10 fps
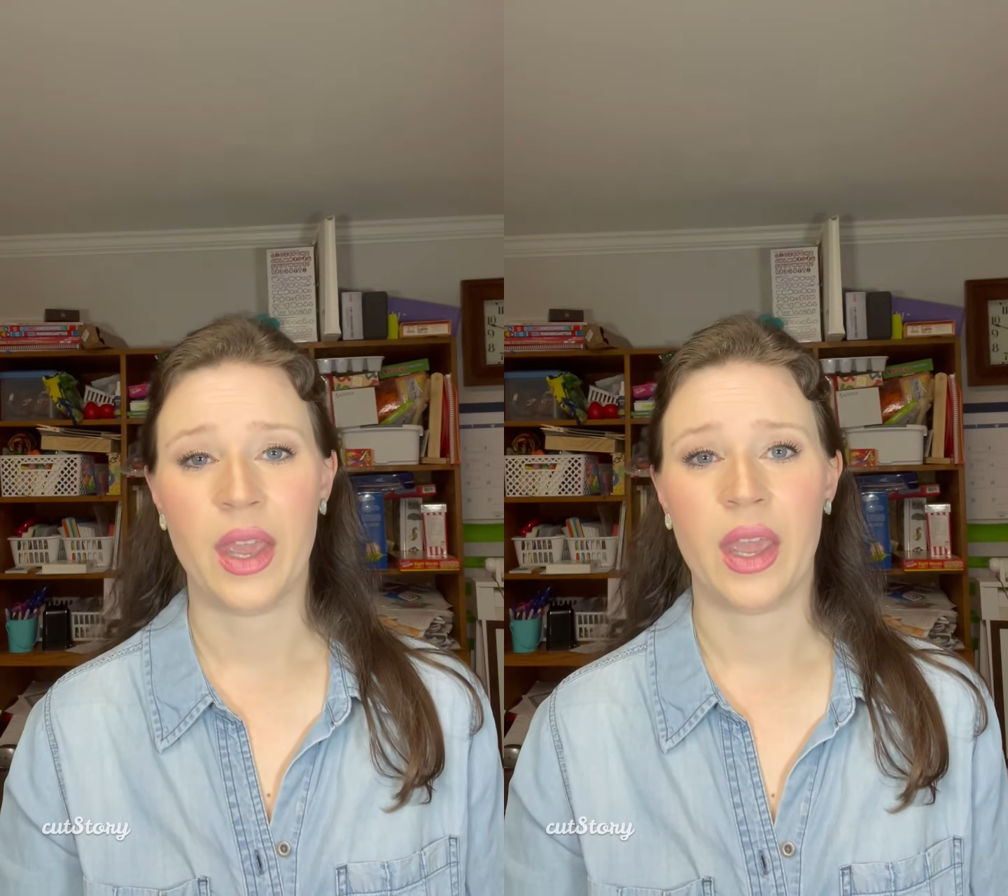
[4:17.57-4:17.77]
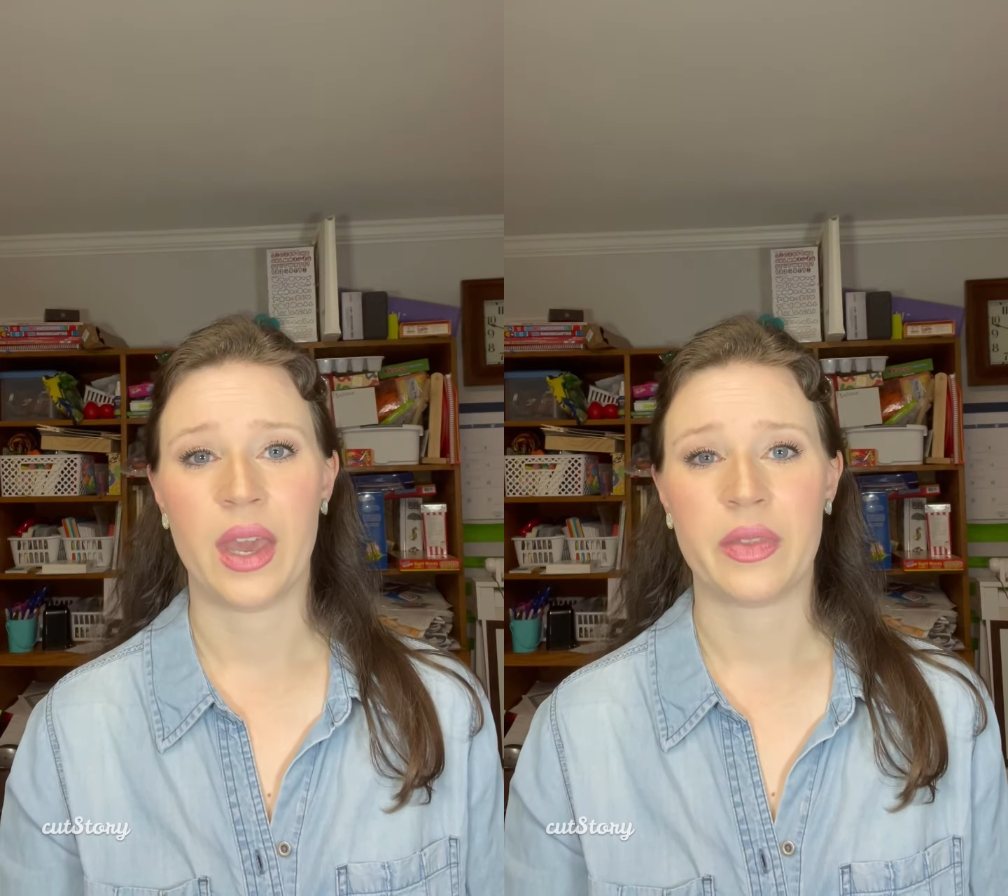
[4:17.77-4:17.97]

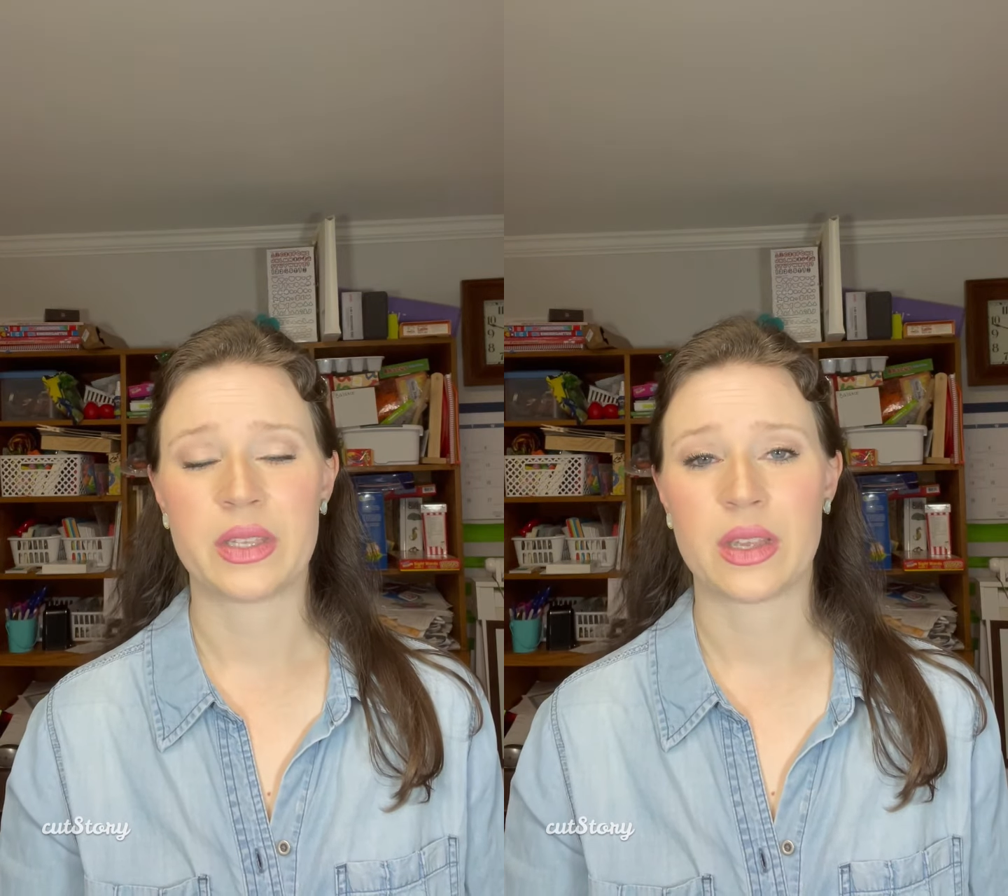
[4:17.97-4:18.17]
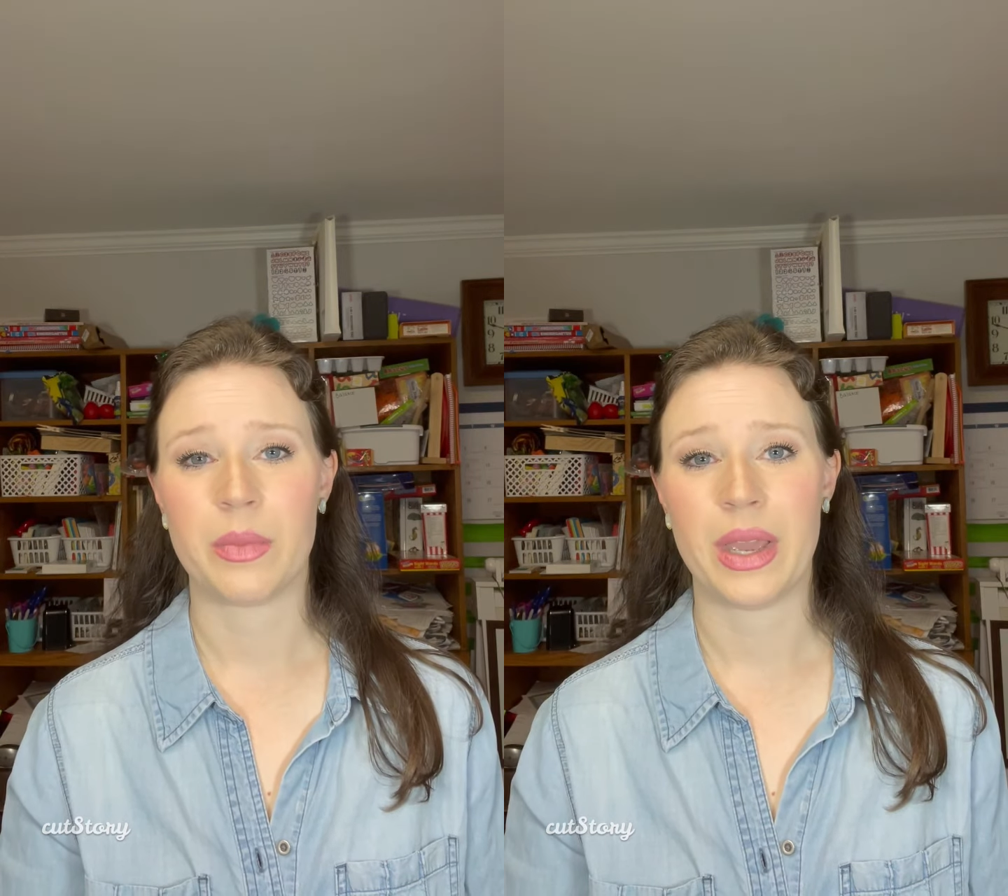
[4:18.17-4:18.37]
And
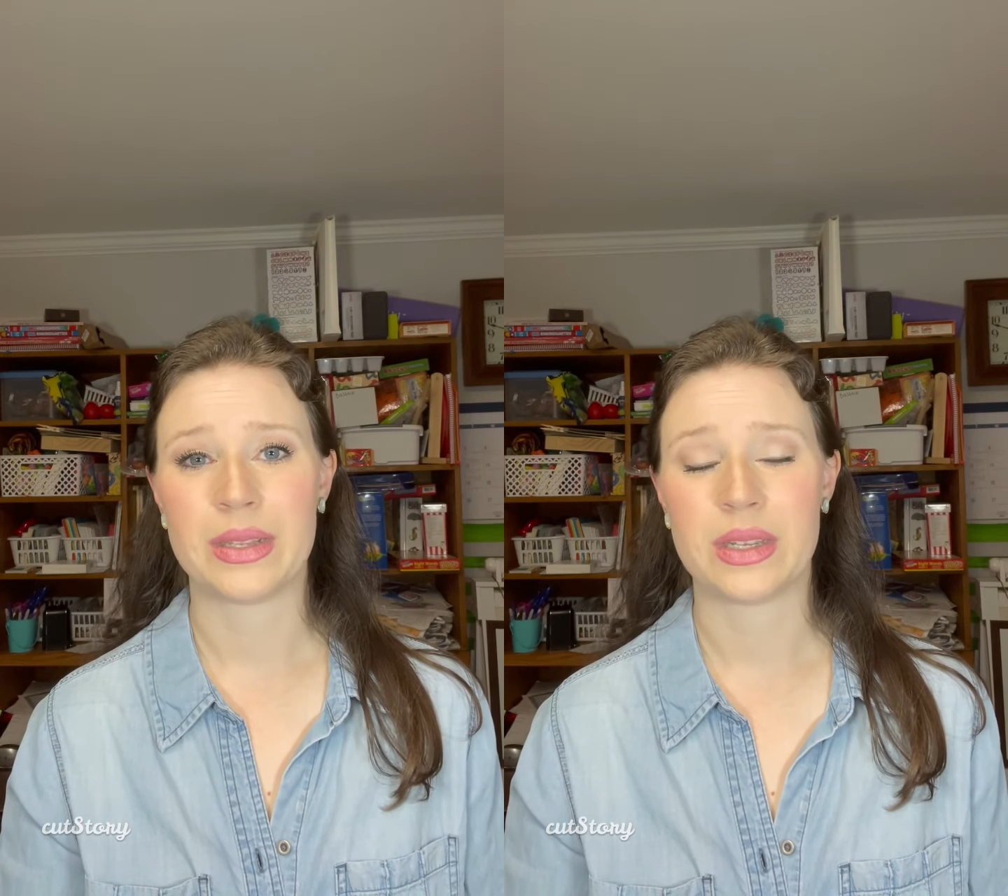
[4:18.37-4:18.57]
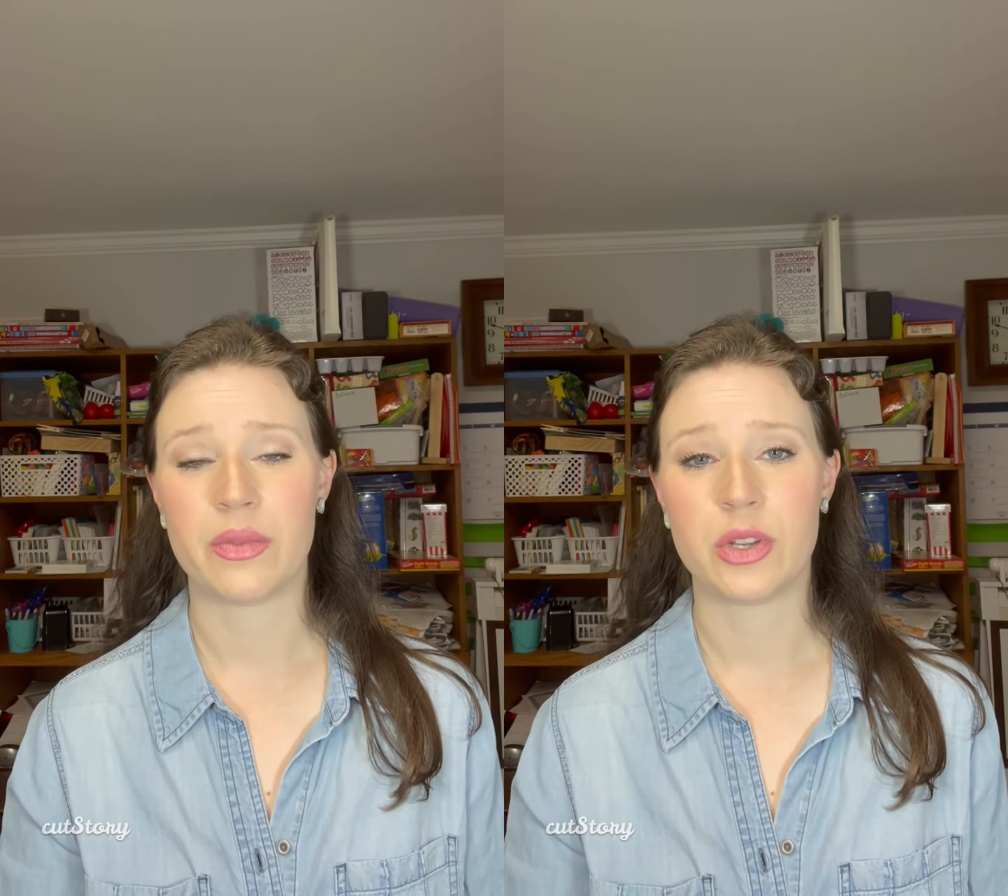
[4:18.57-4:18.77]
this can be
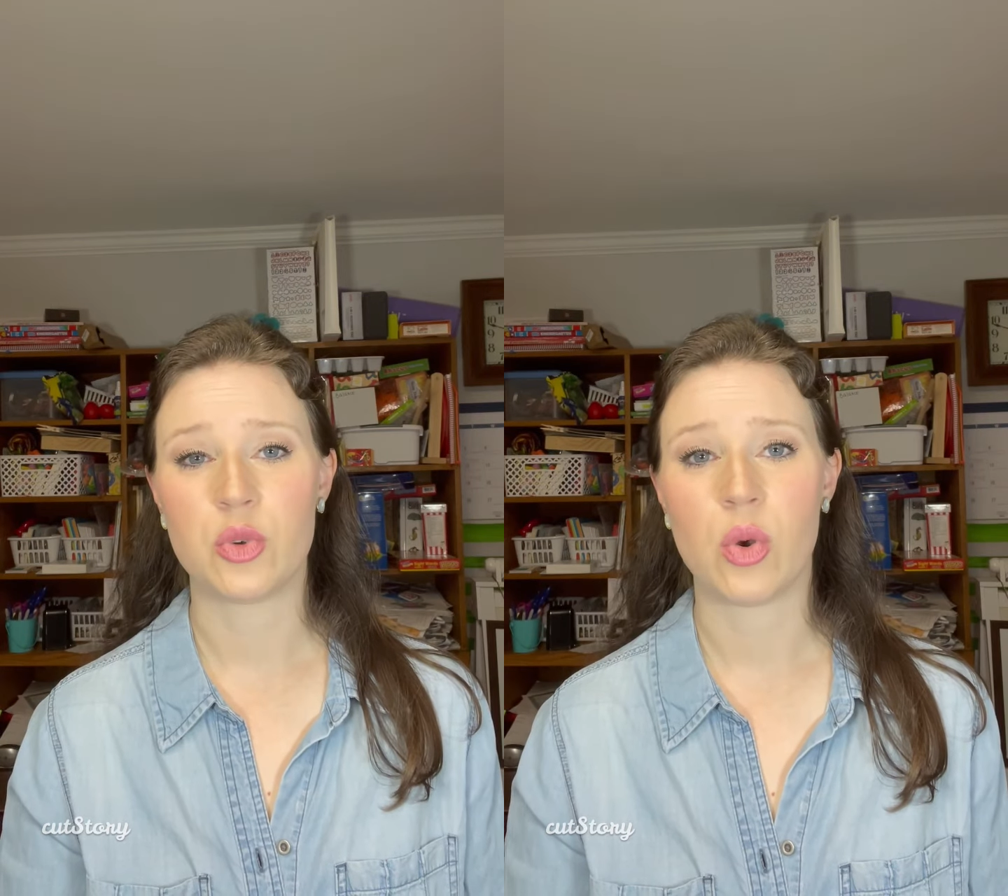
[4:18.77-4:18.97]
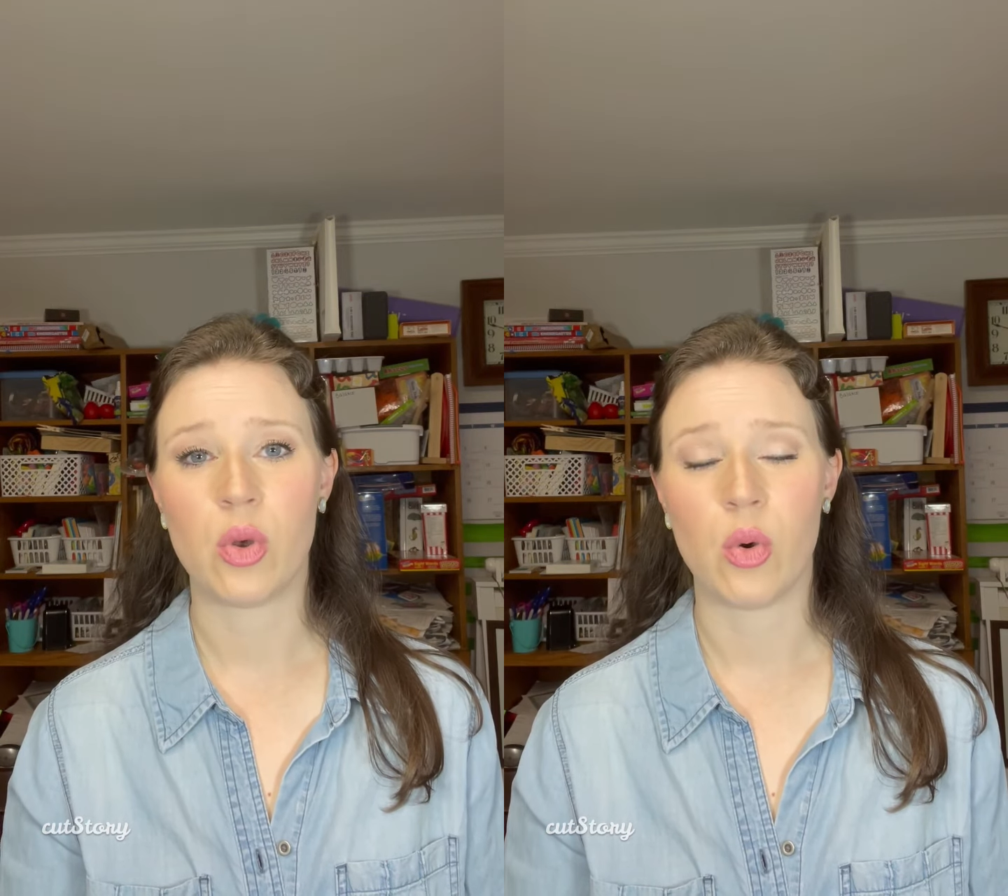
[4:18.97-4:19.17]
as individual